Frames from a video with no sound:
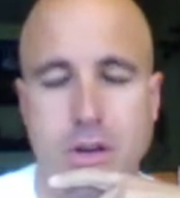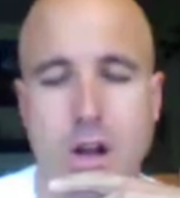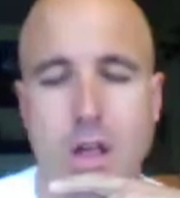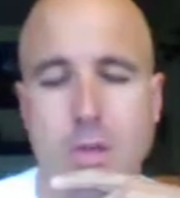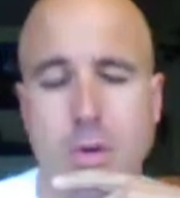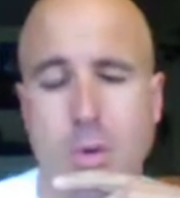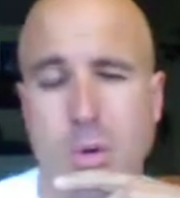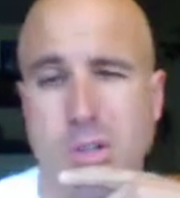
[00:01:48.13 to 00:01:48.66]

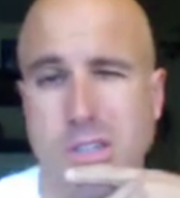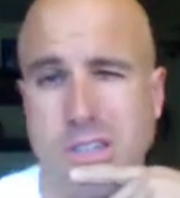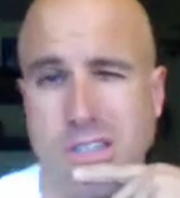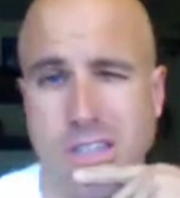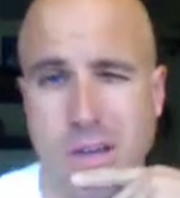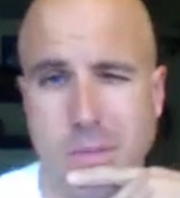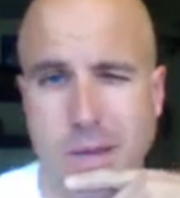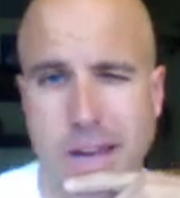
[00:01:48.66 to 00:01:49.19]
all the courses
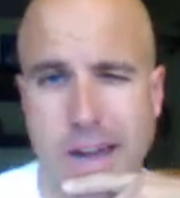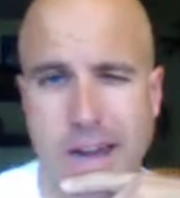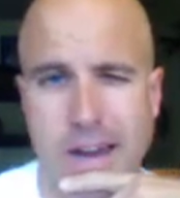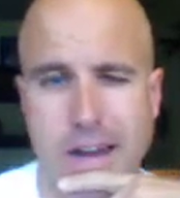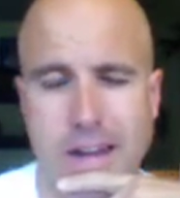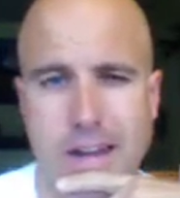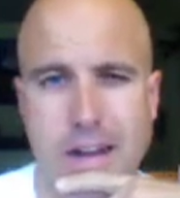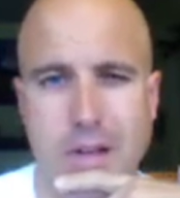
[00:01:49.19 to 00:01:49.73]
except
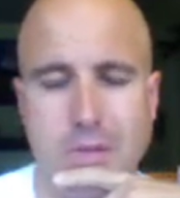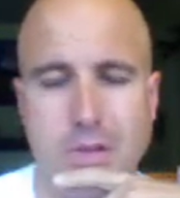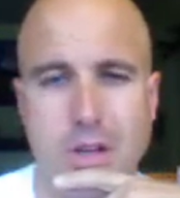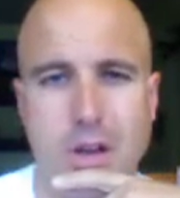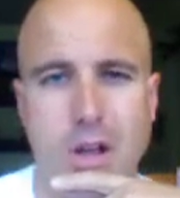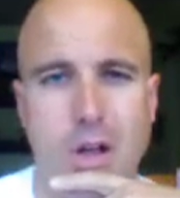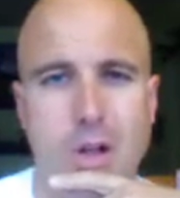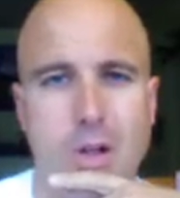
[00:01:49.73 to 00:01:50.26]
Canada, and I've
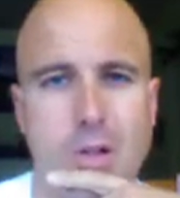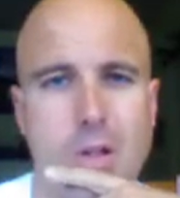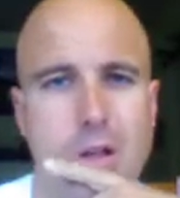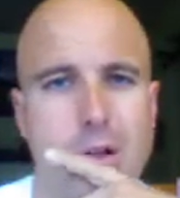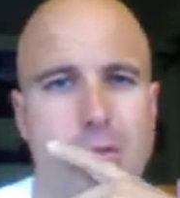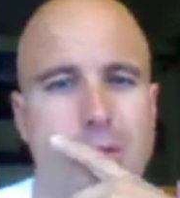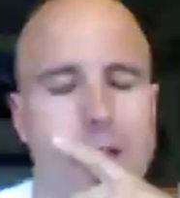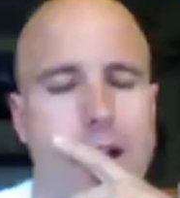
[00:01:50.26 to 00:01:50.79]
done all
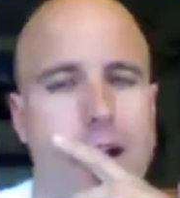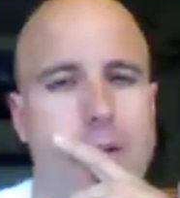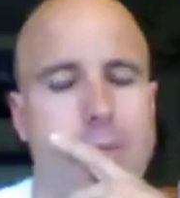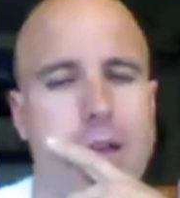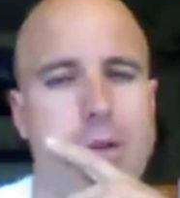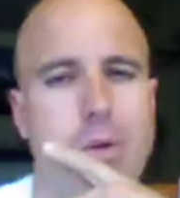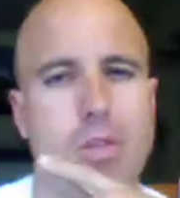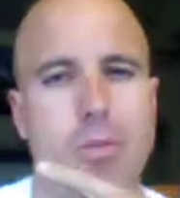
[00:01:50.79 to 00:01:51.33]
of the
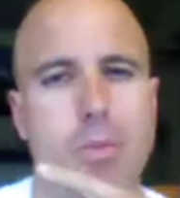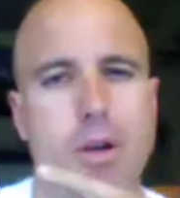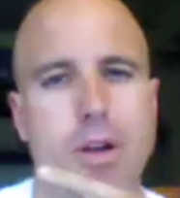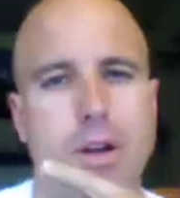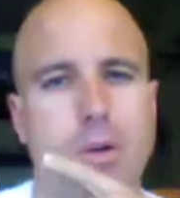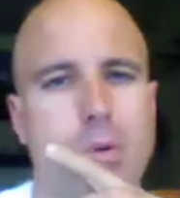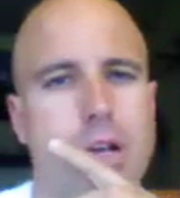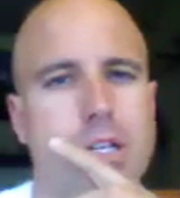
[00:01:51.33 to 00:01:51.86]
Ironman North
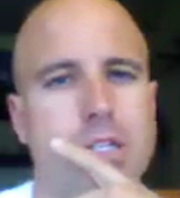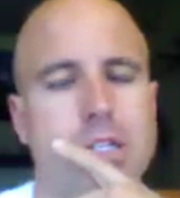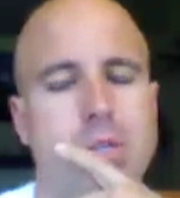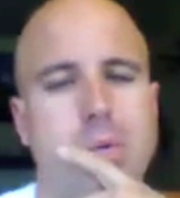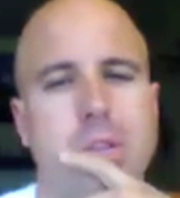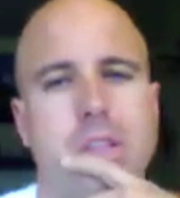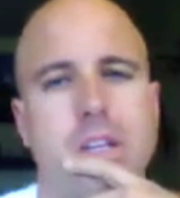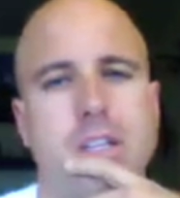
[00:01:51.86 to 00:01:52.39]
America
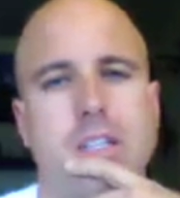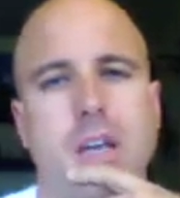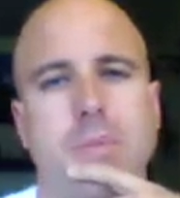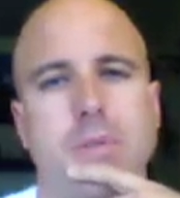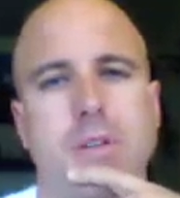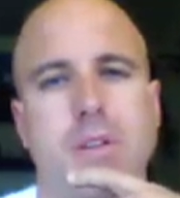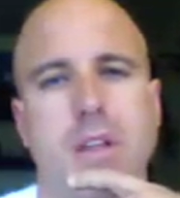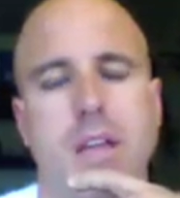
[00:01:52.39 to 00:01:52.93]
races with the
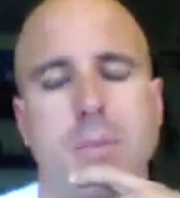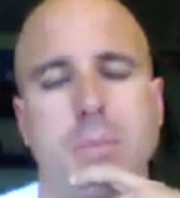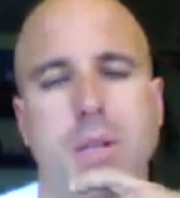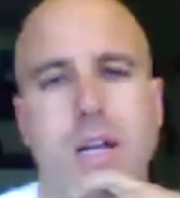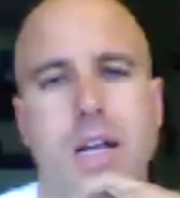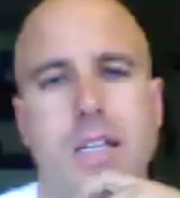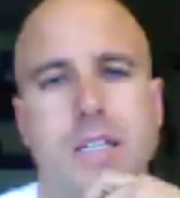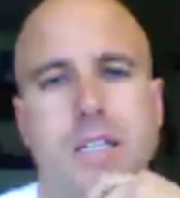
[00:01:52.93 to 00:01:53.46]
exception of Lake
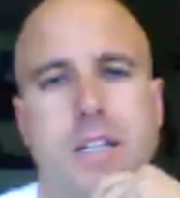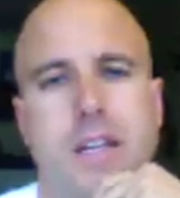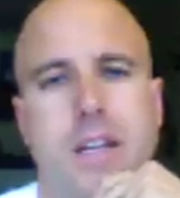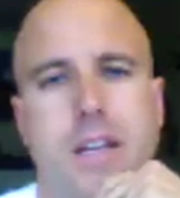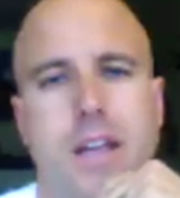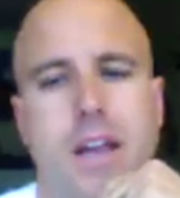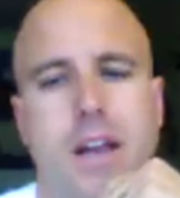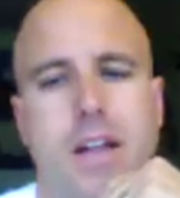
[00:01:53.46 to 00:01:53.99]
Placid
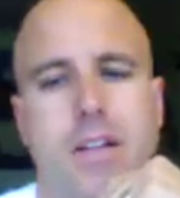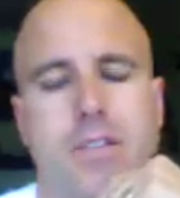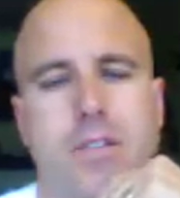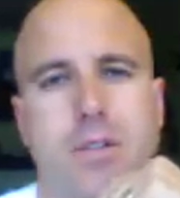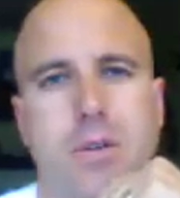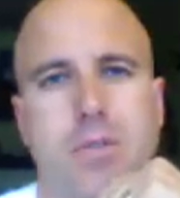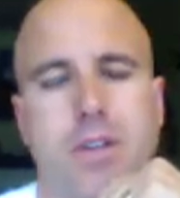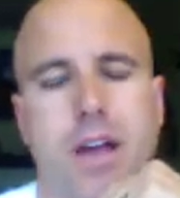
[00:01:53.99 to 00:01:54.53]
and Canada.
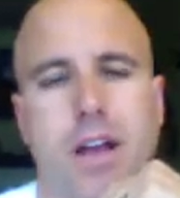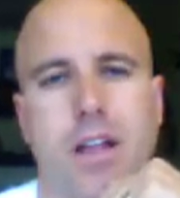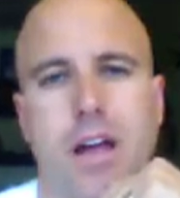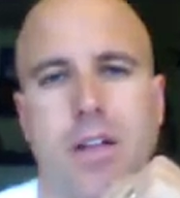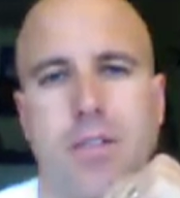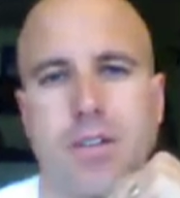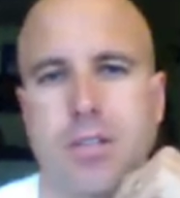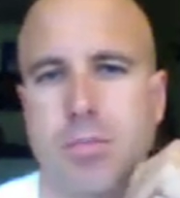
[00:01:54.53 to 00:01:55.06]
So I've got a
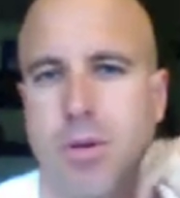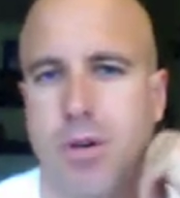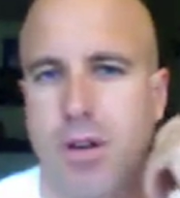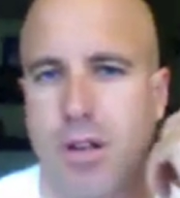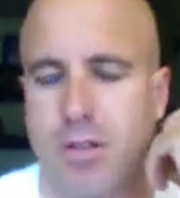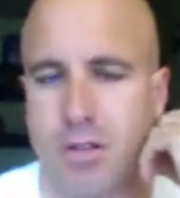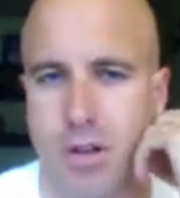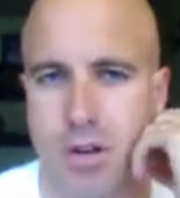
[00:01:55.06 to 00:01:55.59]
lot of
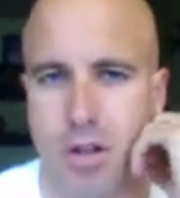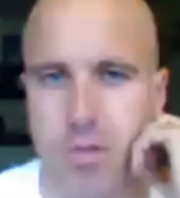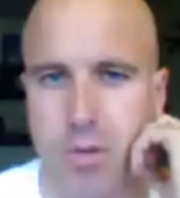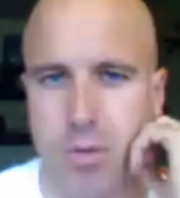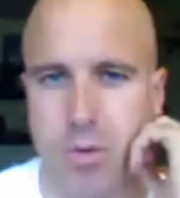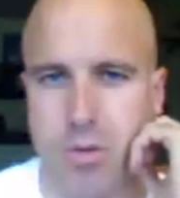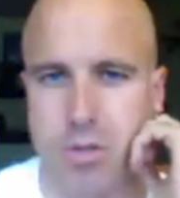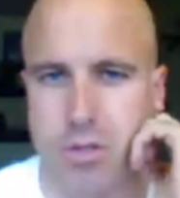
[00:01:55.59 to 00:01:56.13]
experience on all the
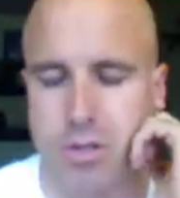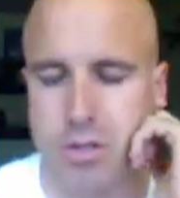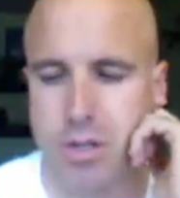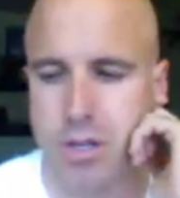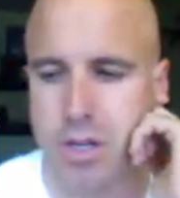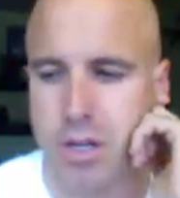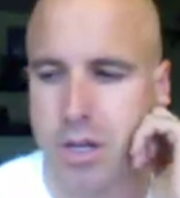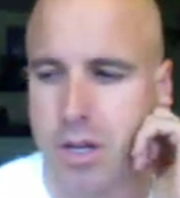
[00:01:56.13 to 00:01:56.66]
courses.
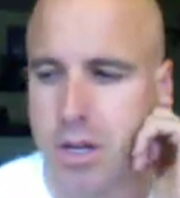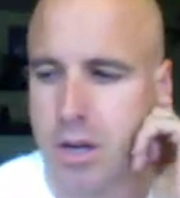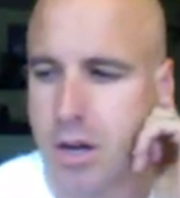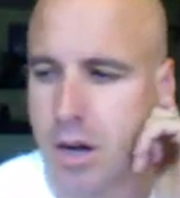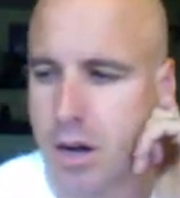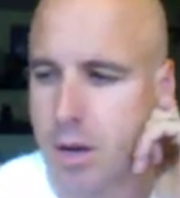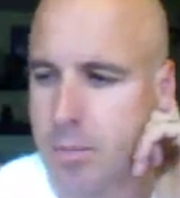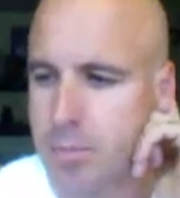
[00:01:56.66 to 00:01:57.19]

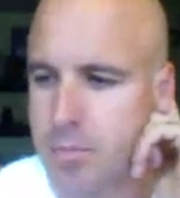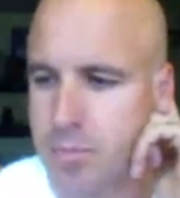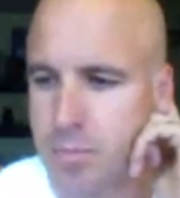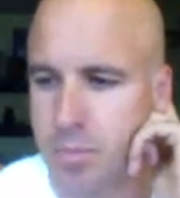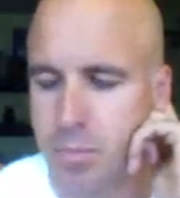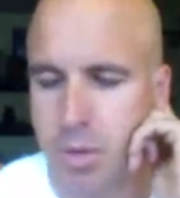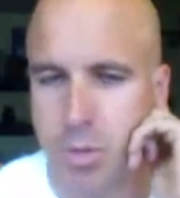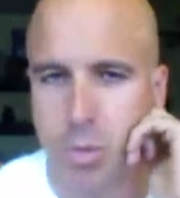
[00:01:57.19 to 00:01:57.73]

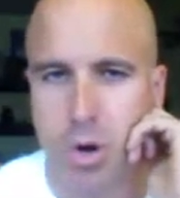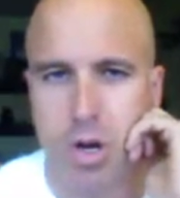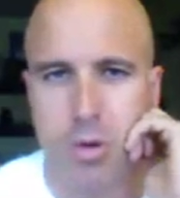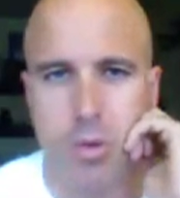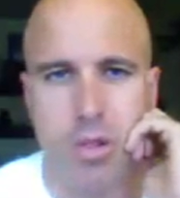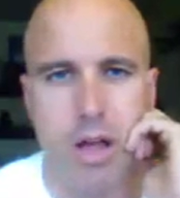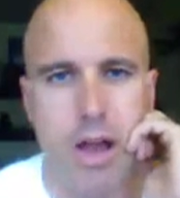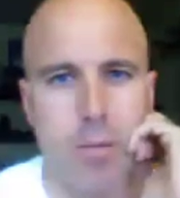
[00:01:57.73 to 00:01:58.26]
Been
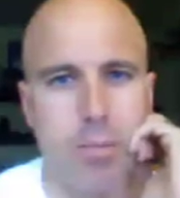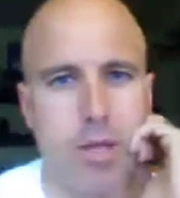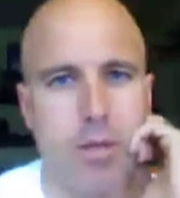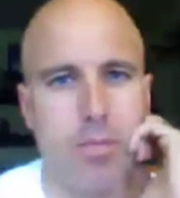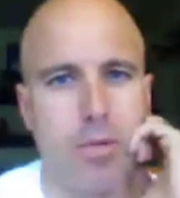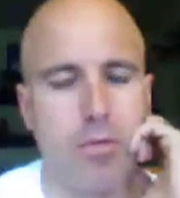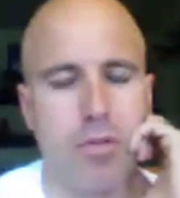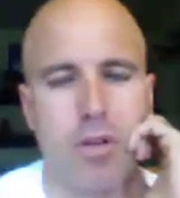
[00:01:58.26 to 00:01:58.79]
working with a lot of
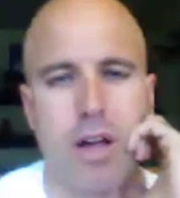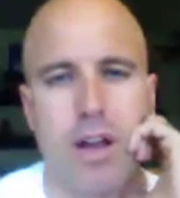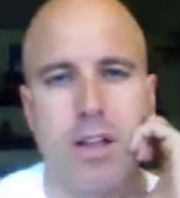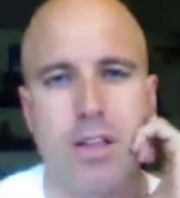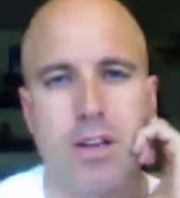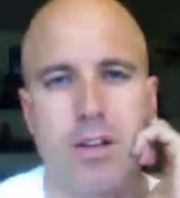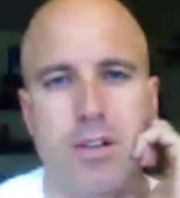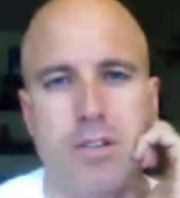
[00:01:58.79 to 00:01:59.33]
people for a lot
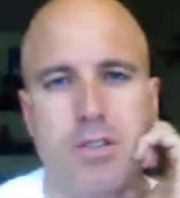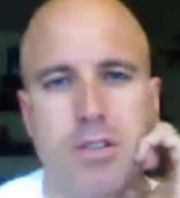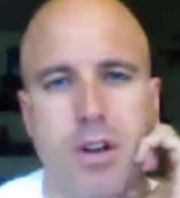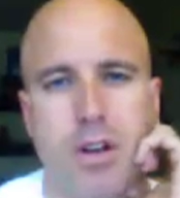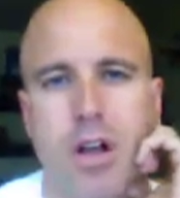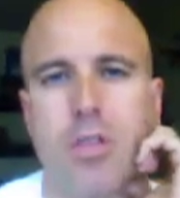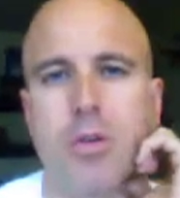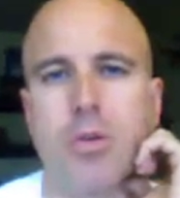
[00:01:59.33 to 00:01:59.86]
of years
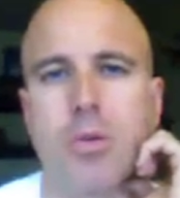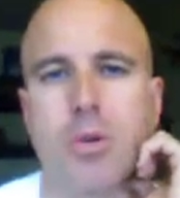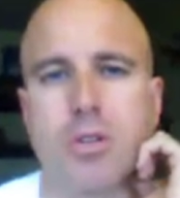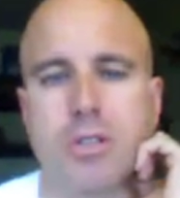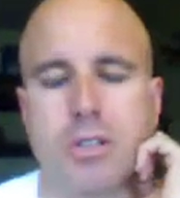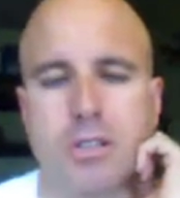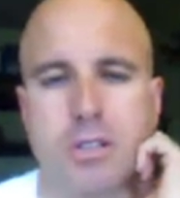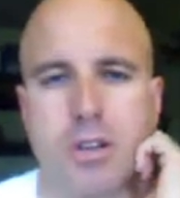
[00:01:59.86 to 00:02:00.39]
on all the
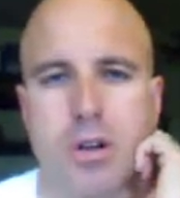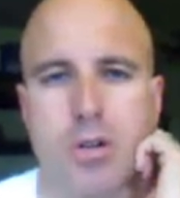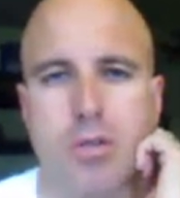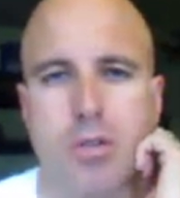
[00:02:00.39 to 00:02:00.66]
courses and